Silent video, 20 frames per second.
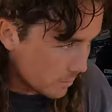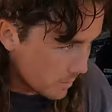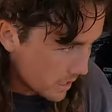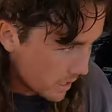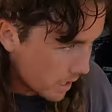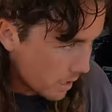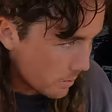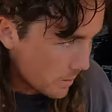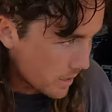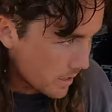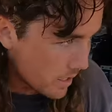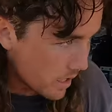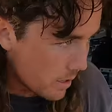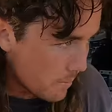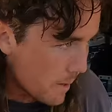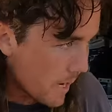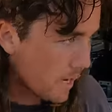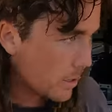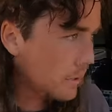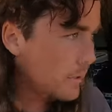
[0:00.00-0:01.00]
we go, we're gonna go
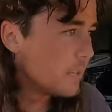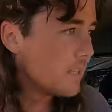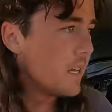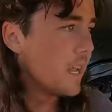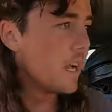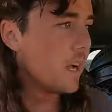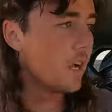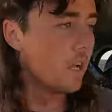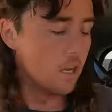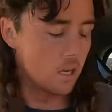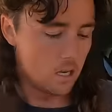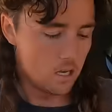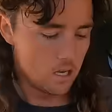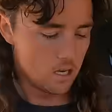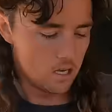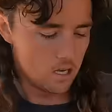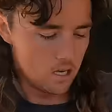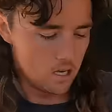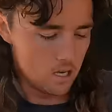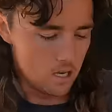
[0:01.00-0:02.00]
backwards now
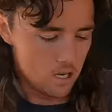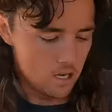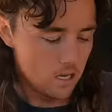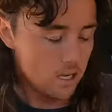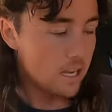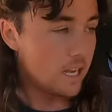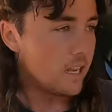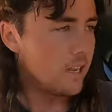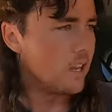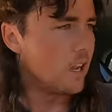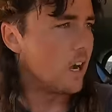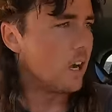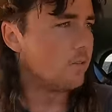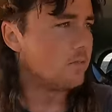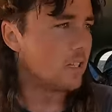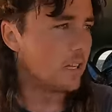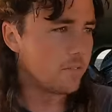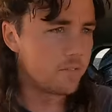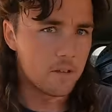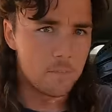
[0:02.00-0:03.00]
and uh, I've
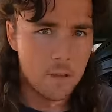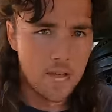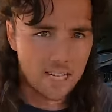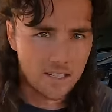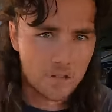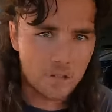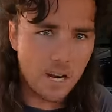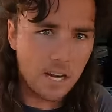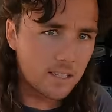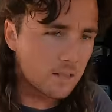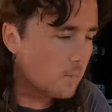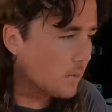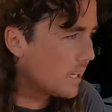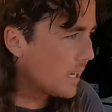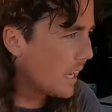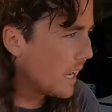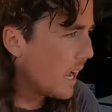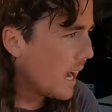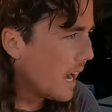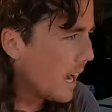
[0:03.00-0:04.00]
left the MAXTRAX where
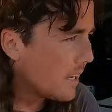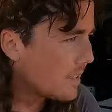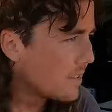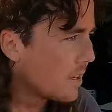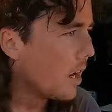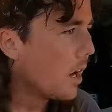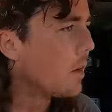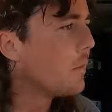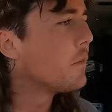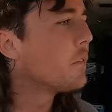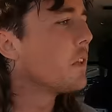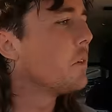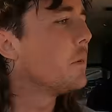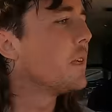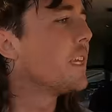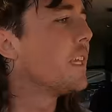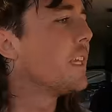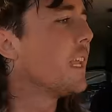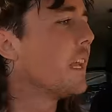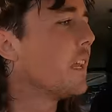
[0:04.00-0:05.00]
they are so hopefully we
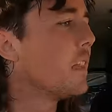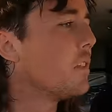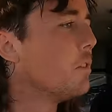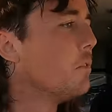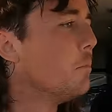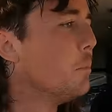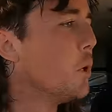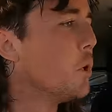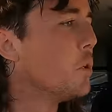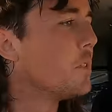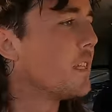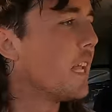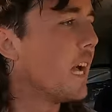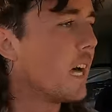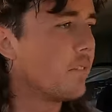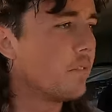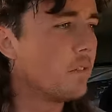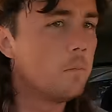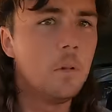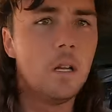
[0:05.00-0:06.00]
can get a little boost
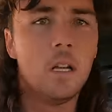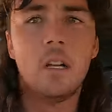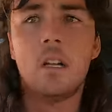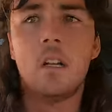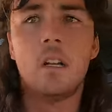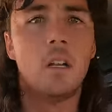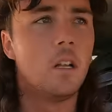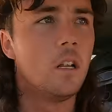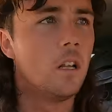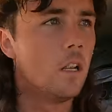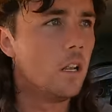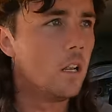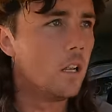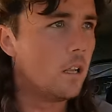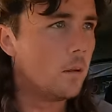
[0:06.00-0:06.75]
out of them